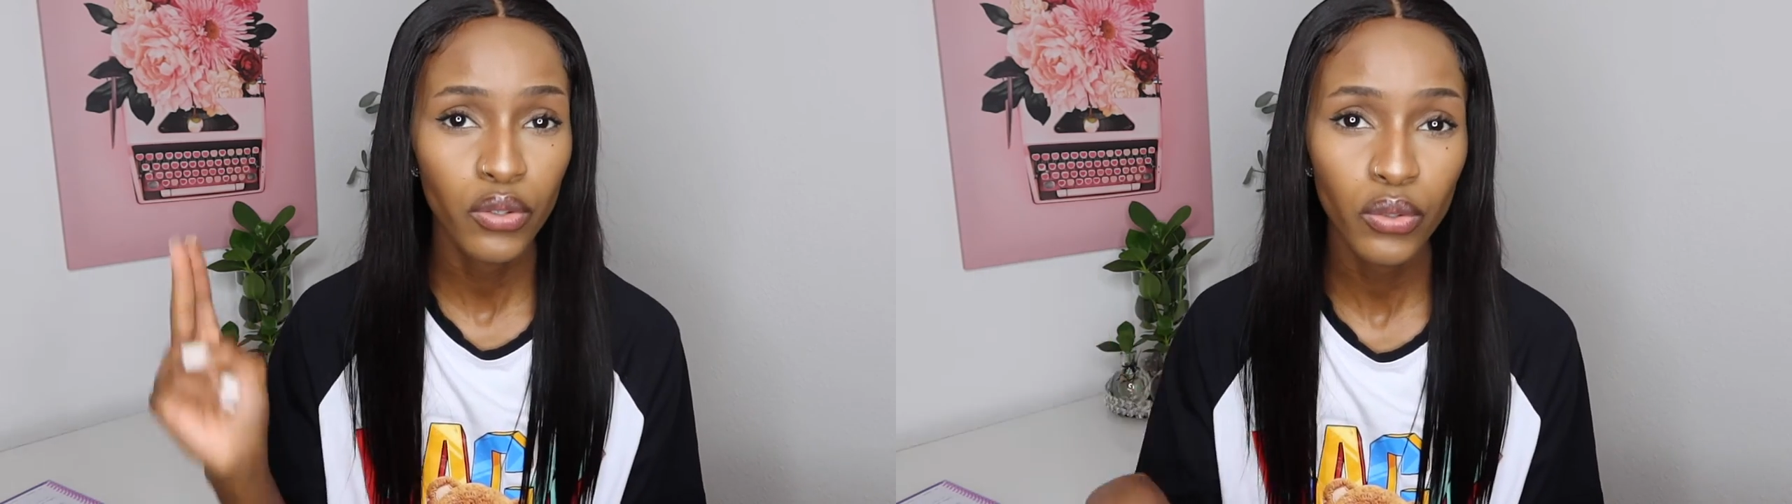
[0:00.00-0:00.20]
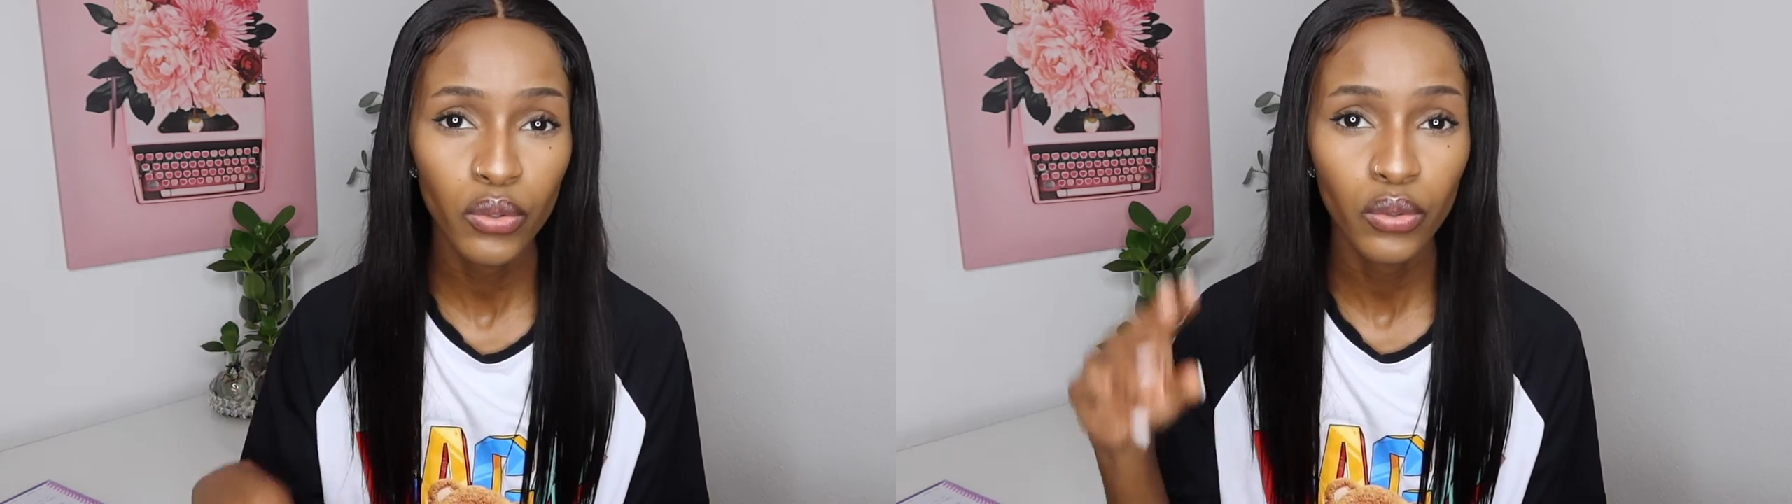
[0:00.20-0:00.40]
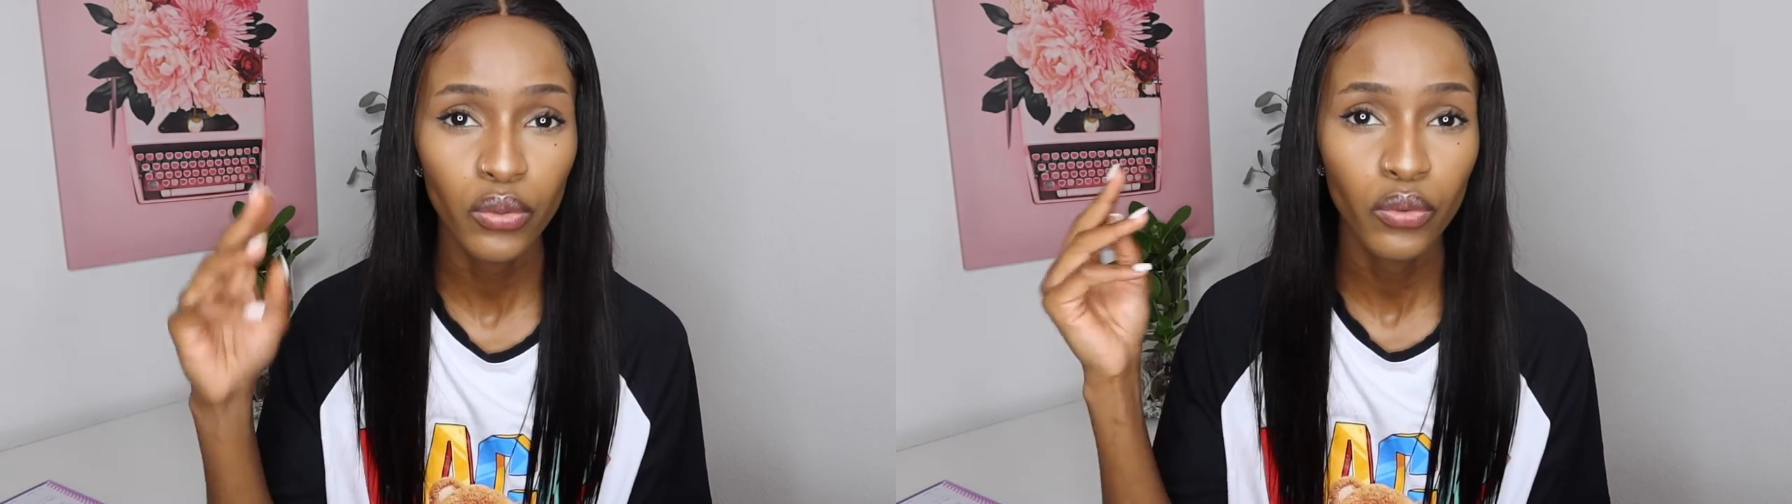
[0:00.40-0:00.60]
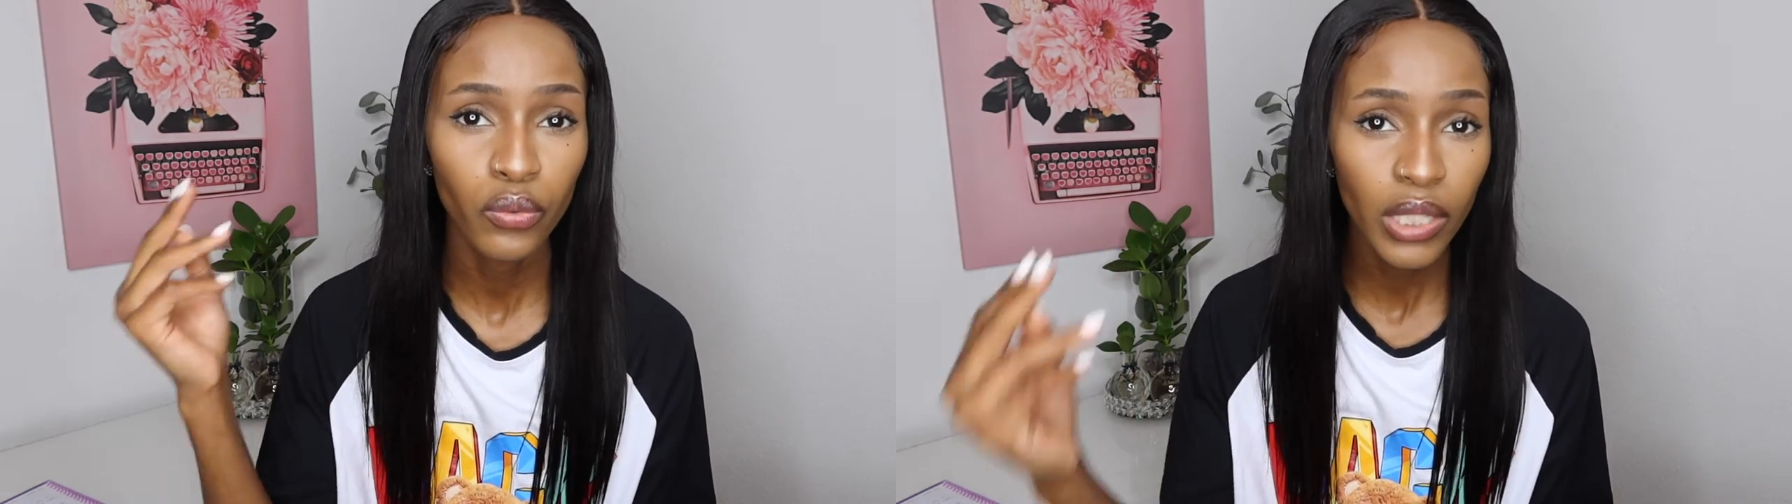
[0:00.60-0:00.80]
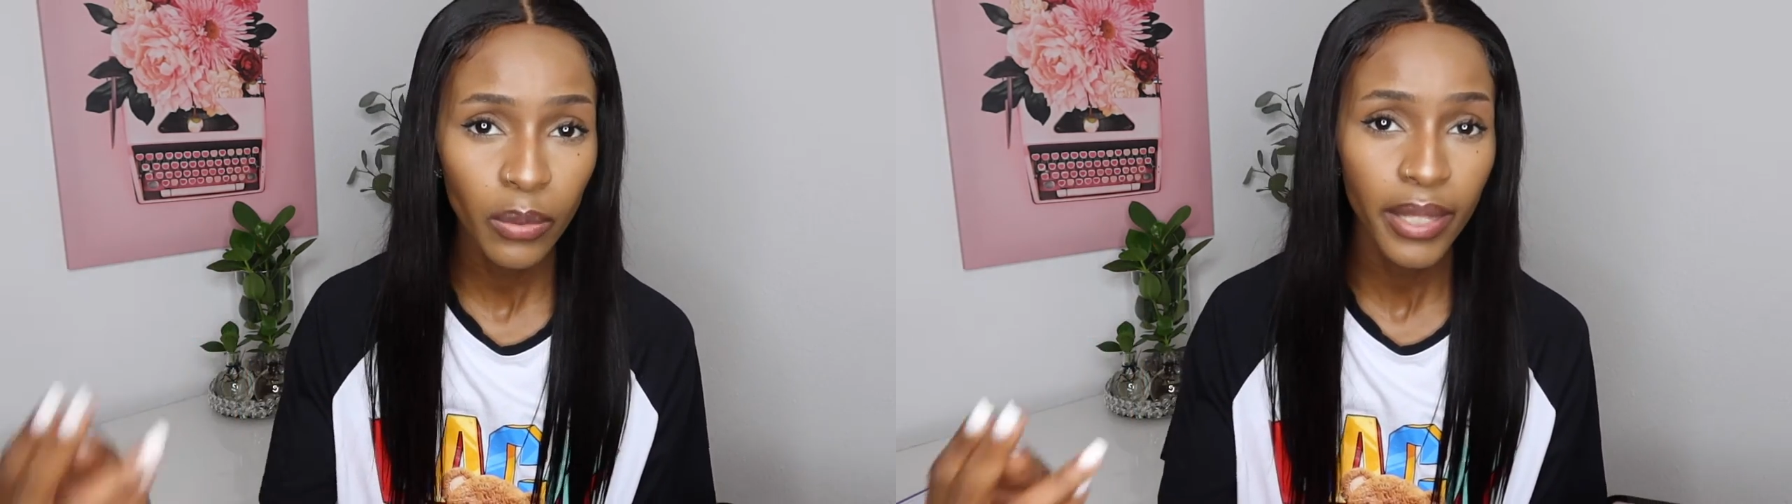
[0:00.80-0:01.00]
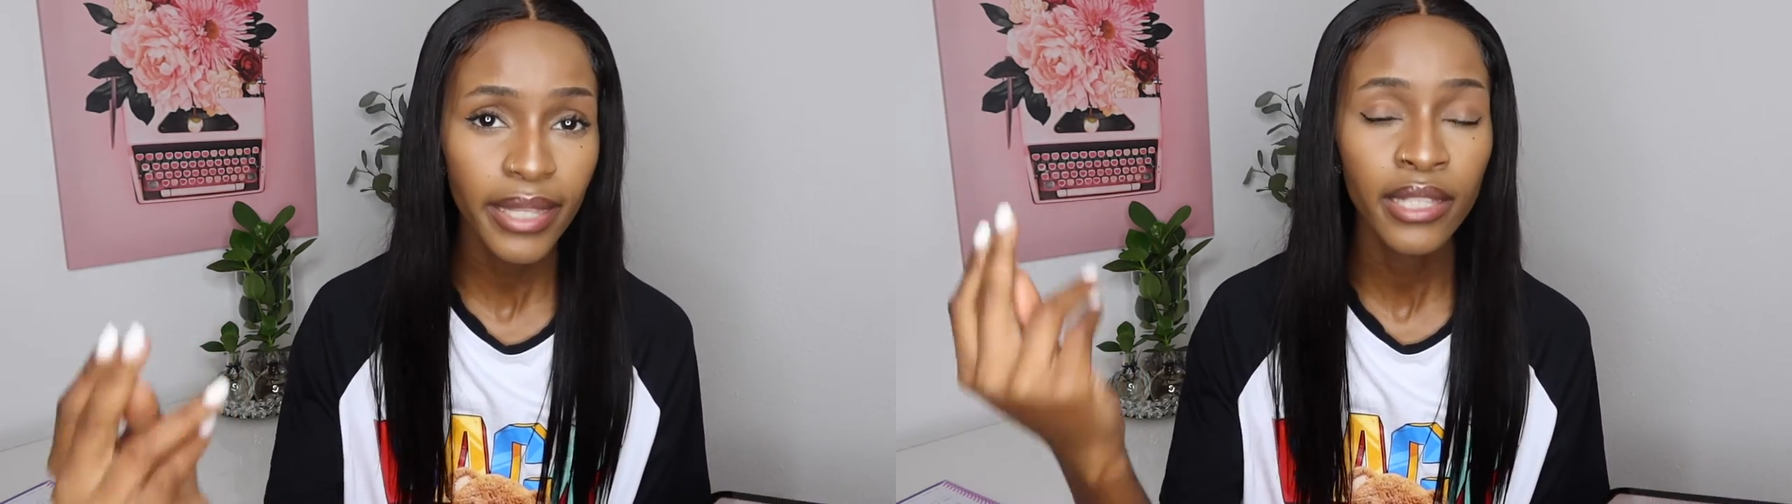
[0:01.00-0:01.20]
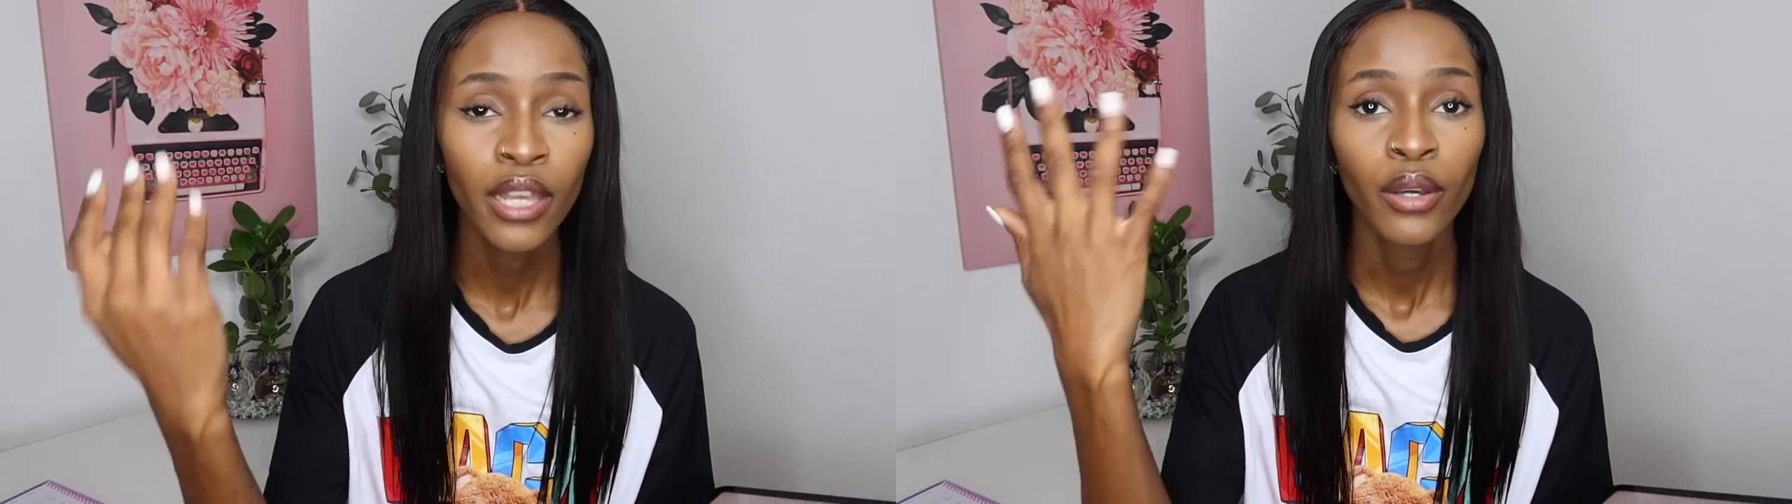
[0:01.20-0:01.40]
2 to 3 weeks